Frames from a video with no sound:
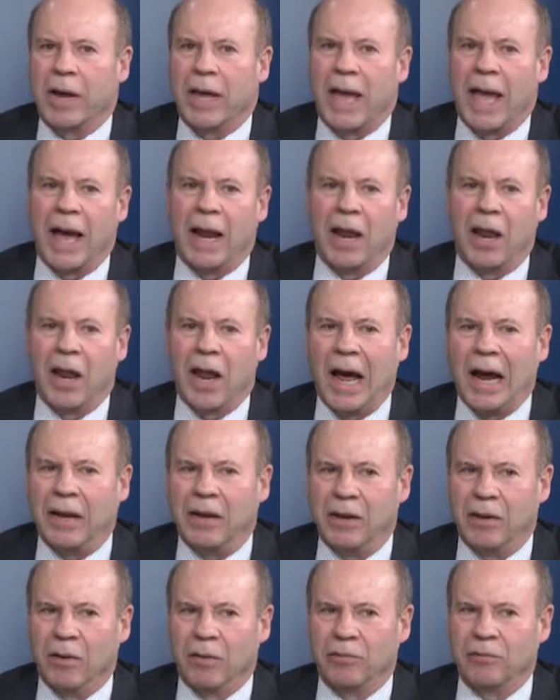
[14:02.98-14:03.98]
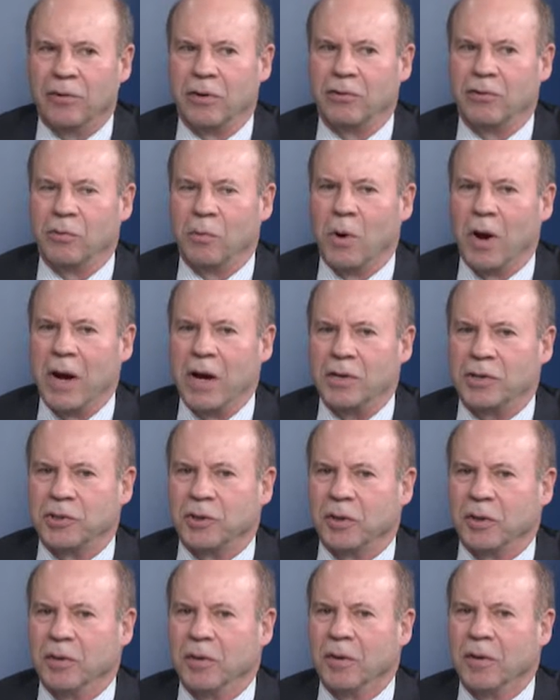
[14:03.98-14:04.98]
at an ideal
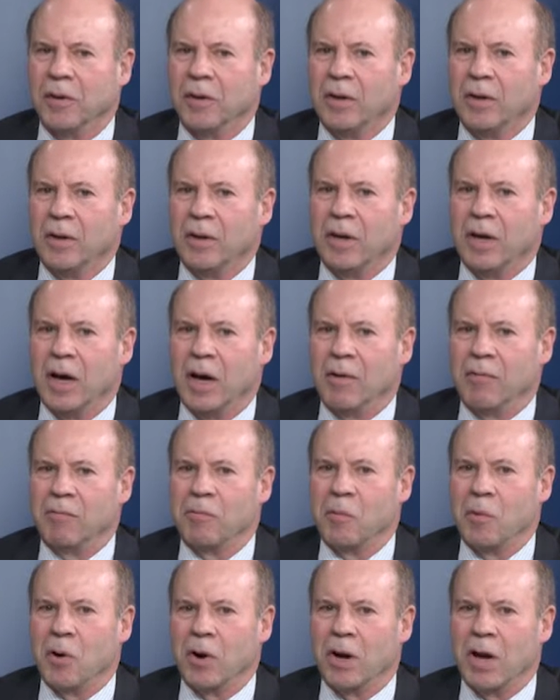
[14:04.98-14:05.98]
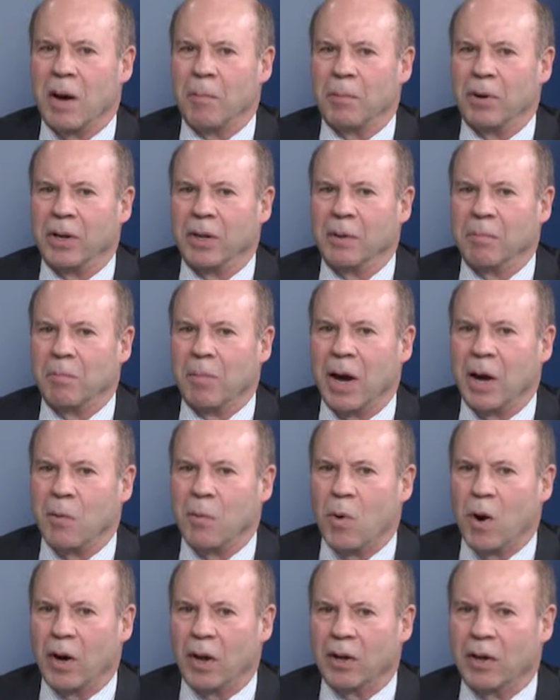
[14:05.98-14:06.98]
situation for a company that might
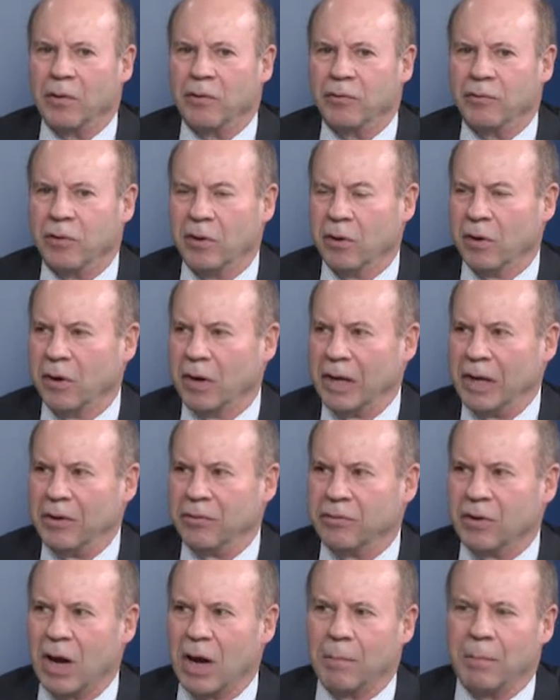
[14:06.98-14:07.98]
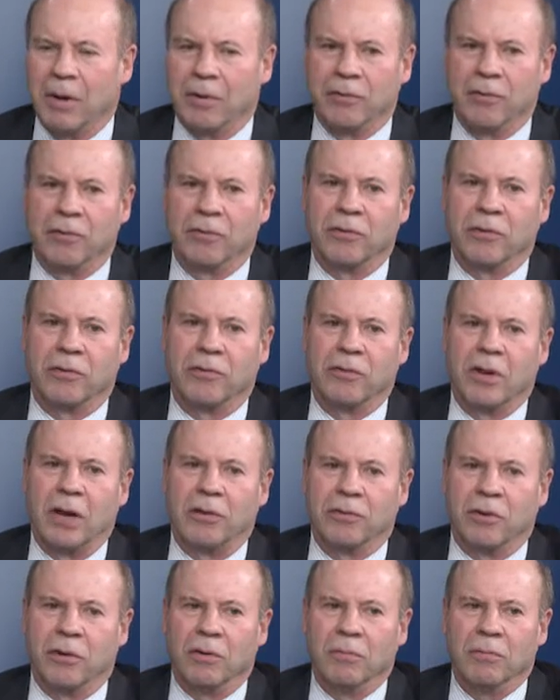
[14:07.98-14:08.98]
want to consider an ESOP as a
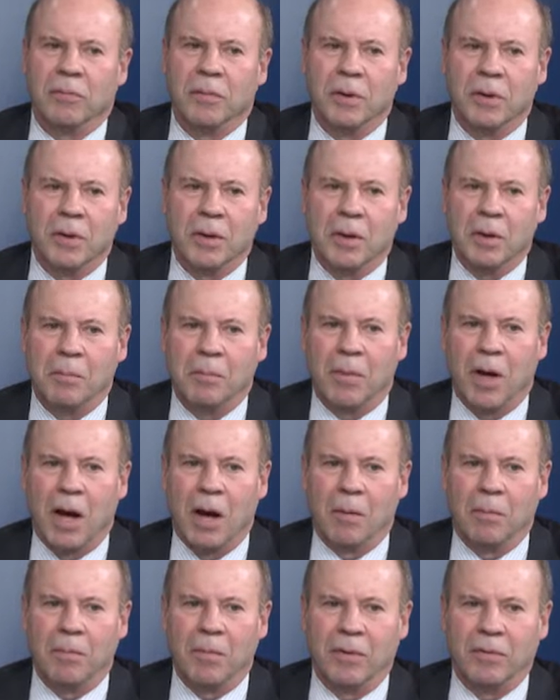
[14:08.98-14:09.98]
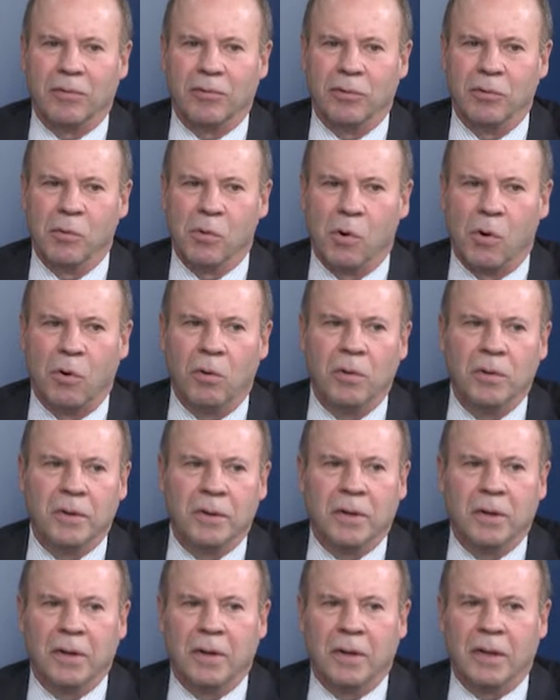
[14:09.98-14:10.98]
succession tool,
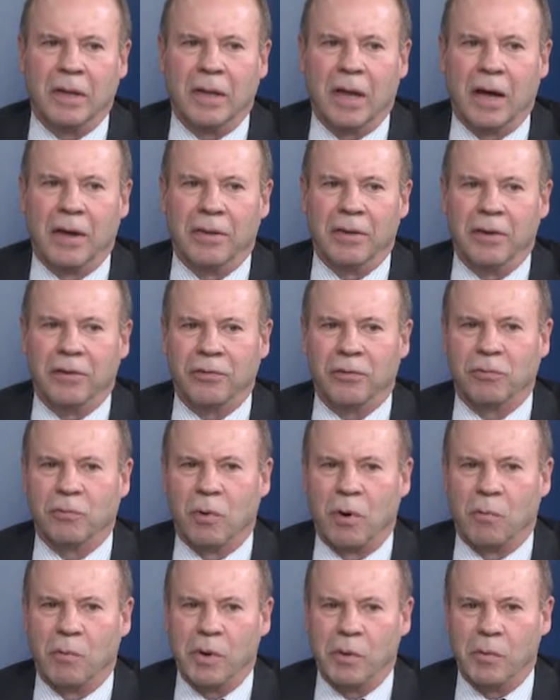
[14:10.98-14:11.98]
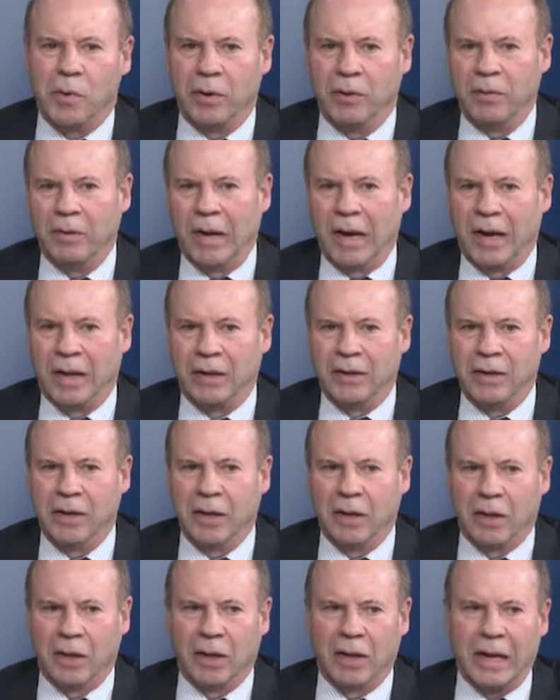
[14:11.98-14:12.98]
this is what we would
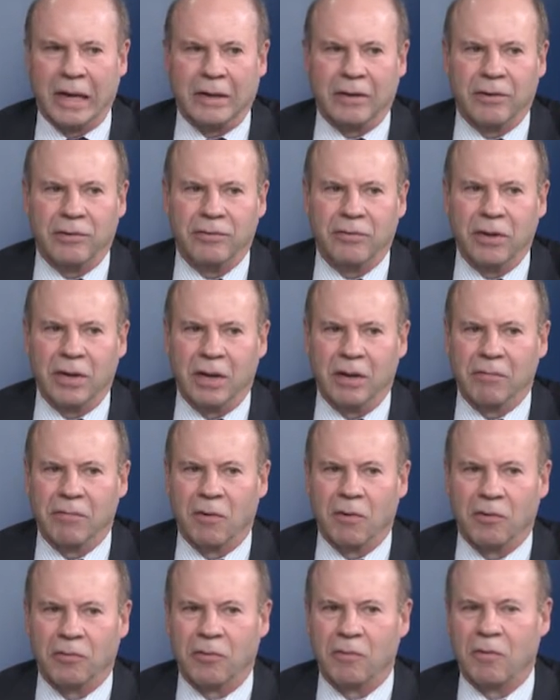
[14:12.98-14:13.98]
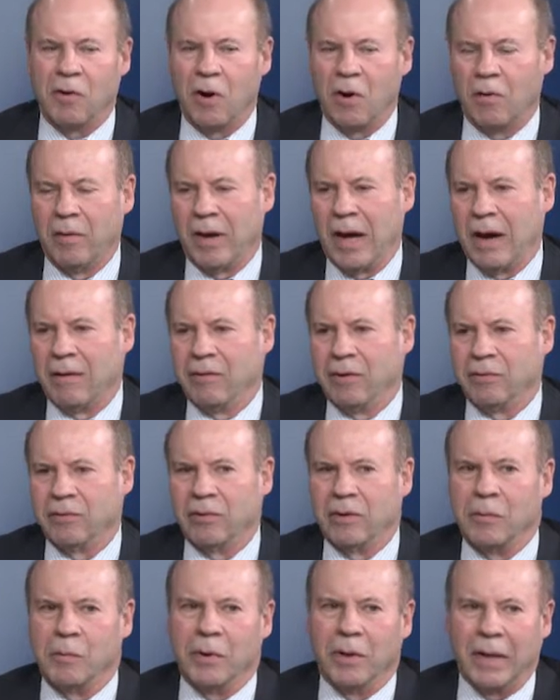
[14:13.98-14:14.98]
ideally like to see. And first of all,
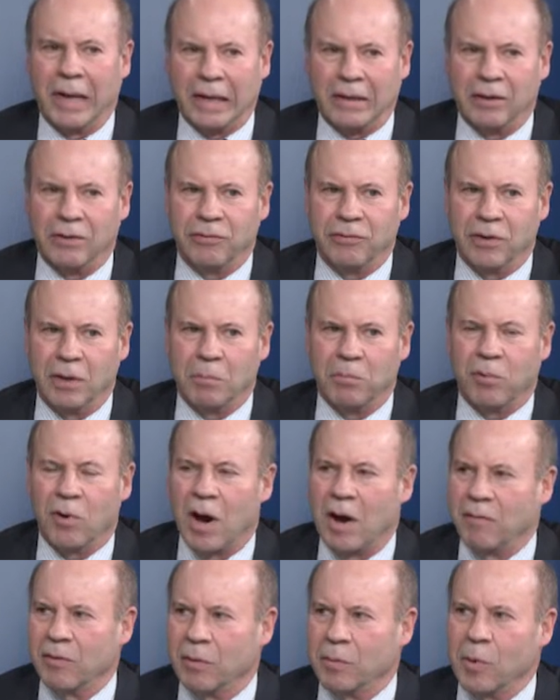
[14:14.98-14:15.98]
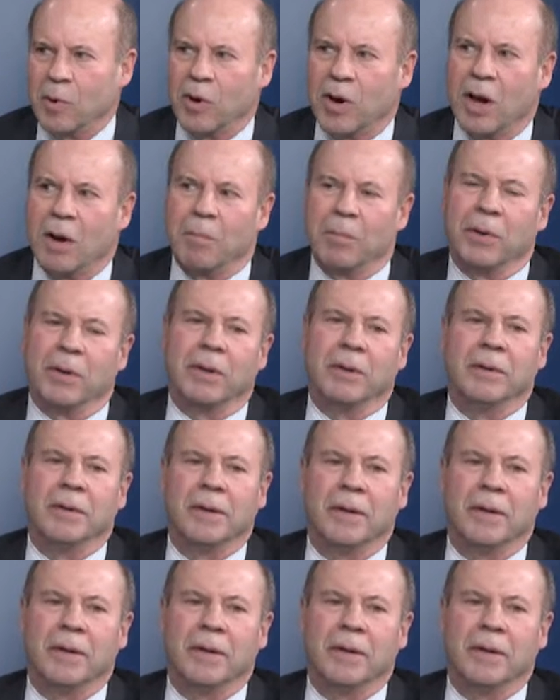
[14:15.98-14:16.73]
obviously, we'd like to see a profitable company,